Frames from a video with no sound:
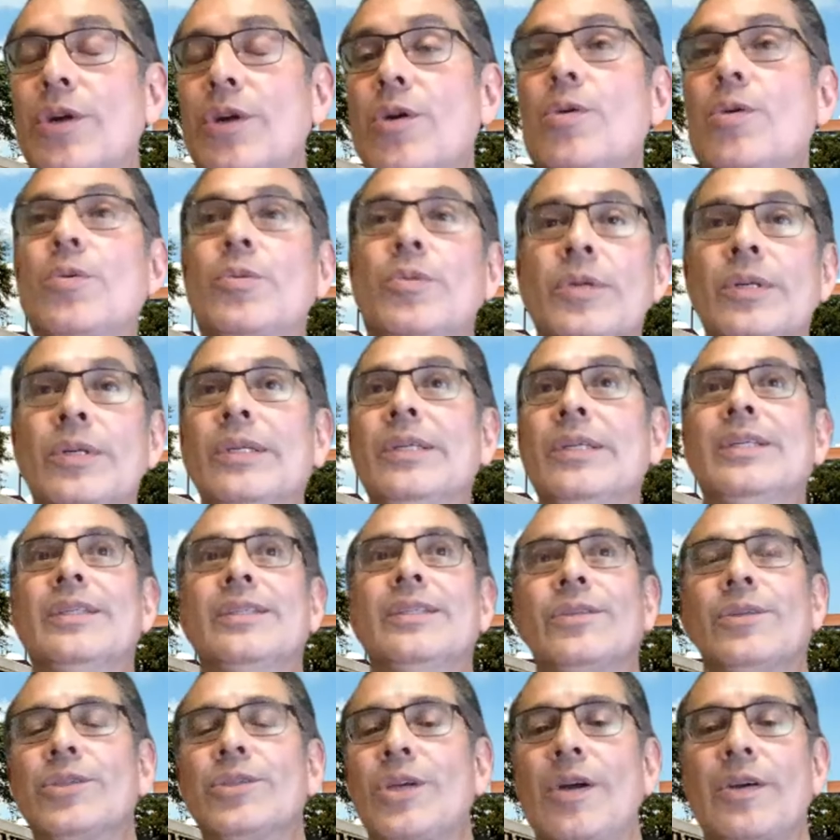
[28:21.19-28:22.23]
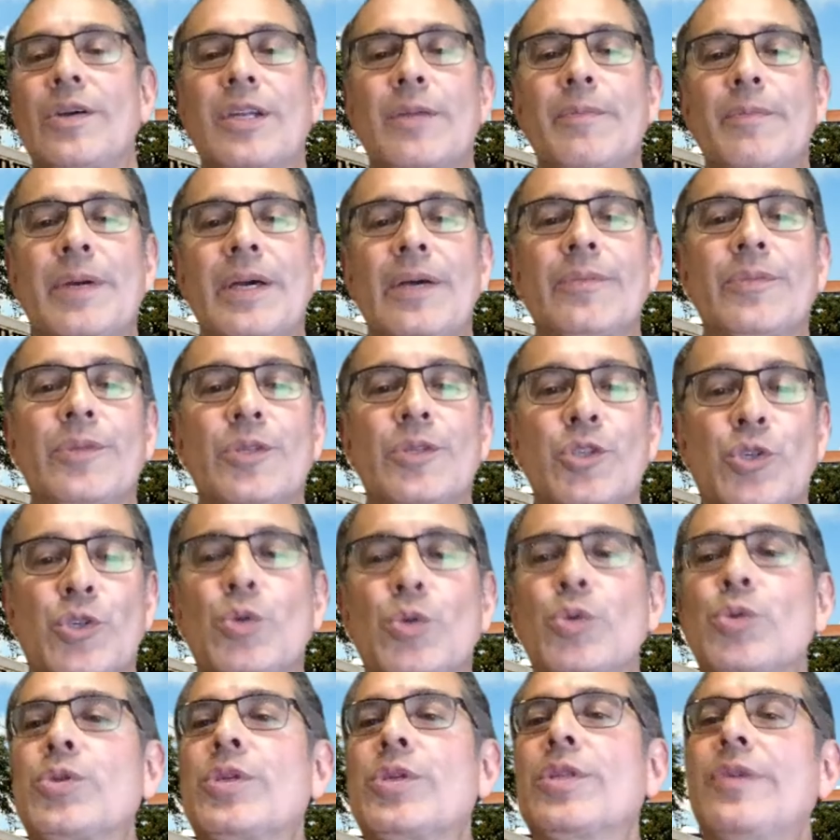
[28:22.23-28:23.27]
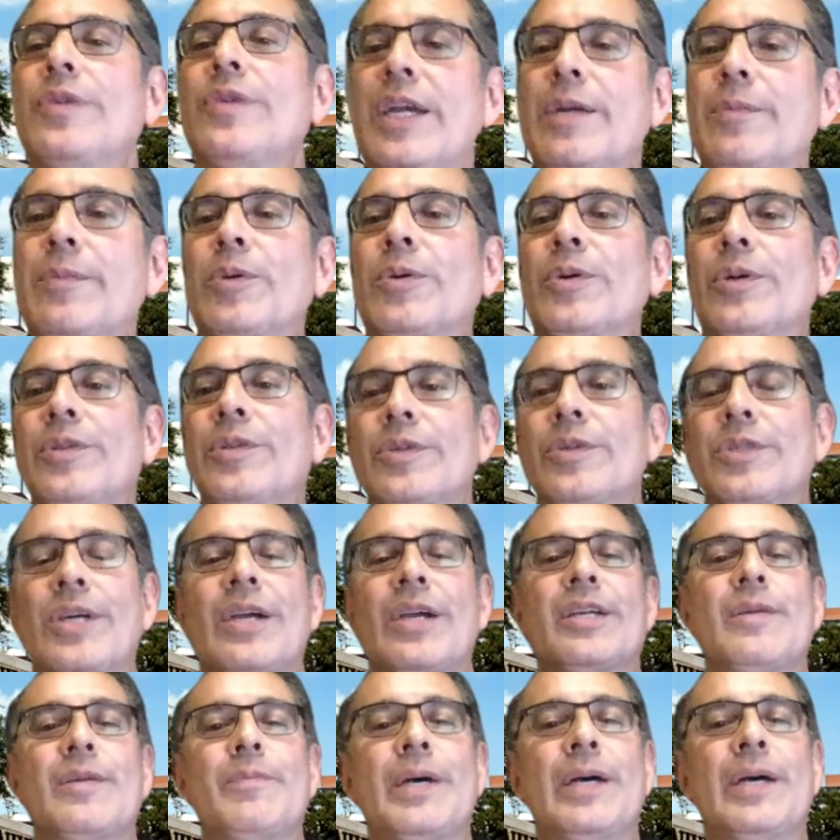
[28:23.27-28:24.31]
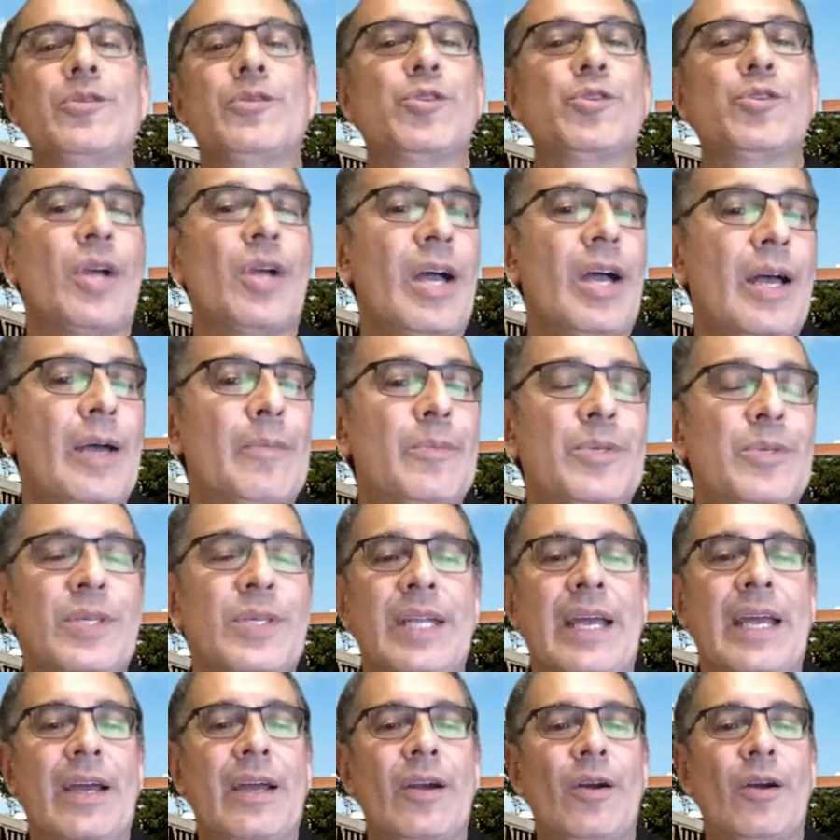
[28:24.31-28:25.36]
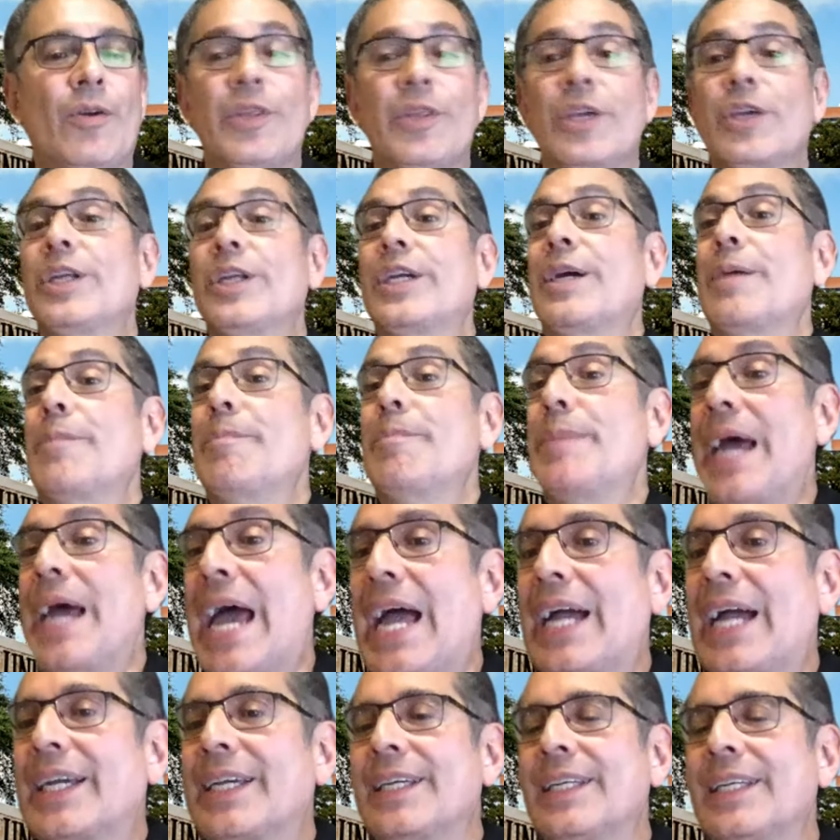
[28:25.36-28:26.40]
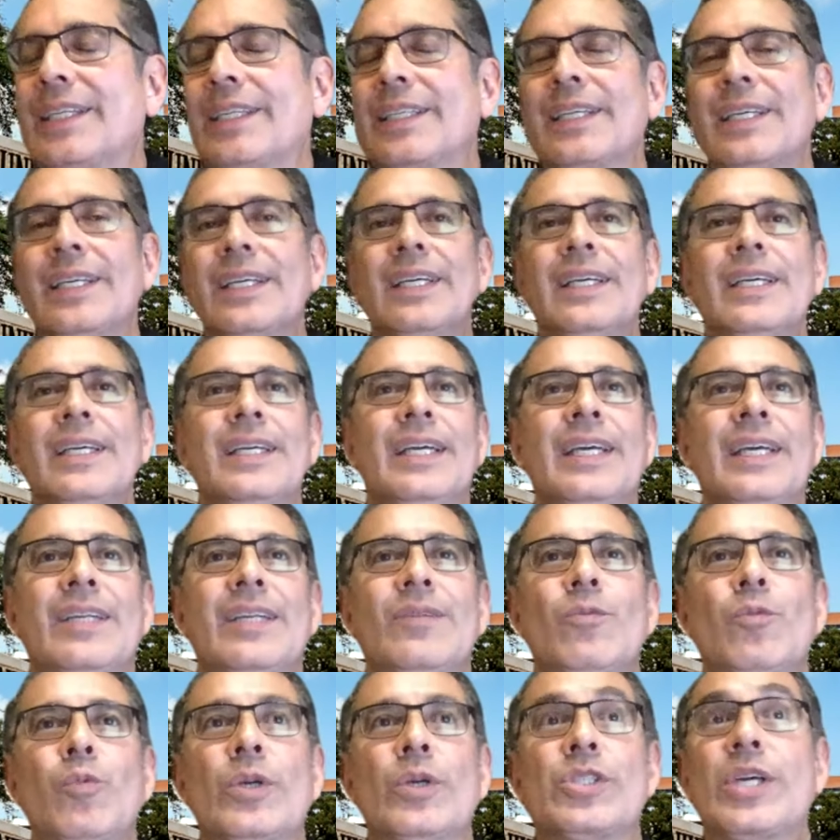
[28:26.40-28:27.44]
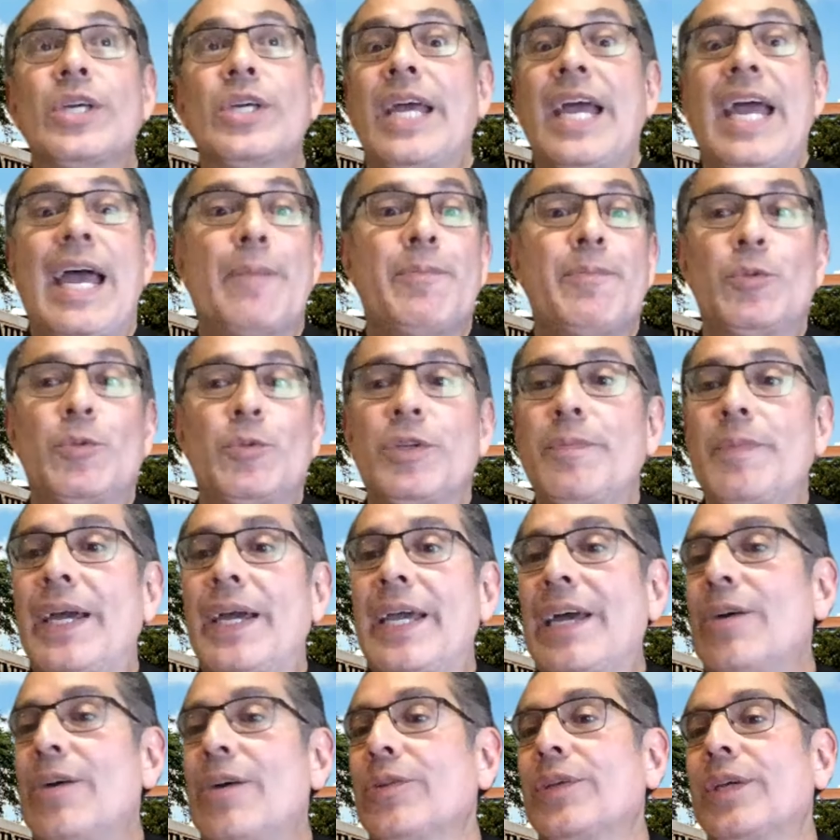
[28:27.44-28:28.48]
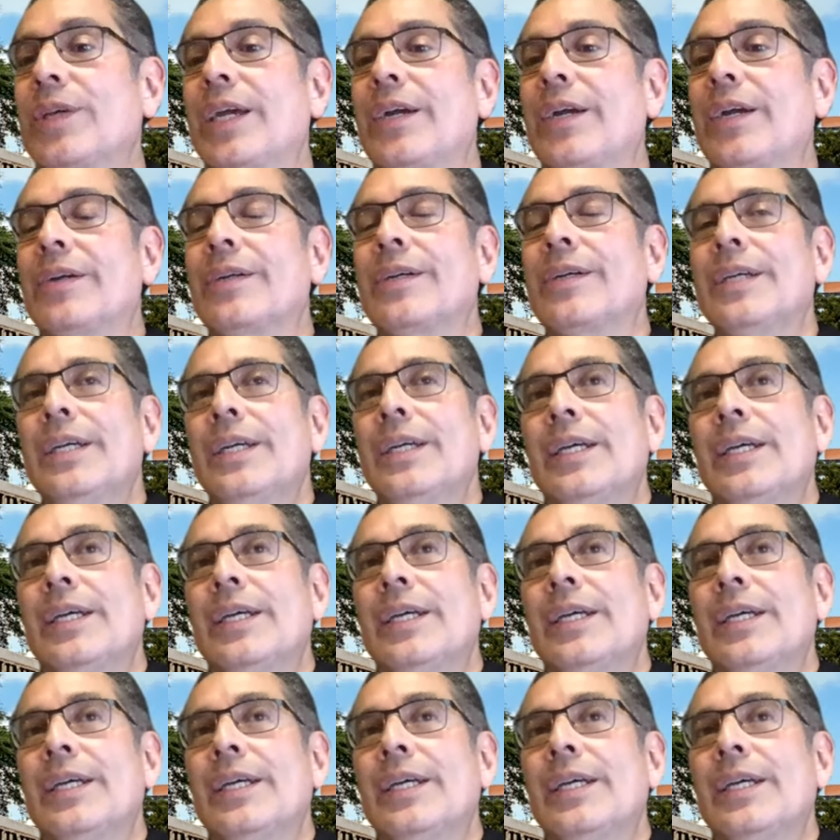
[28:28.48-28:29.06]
Oh, they're talking about the schools in their neighborhood. They're talking about jobs and are they going to come back and and what's going to happen with my health care.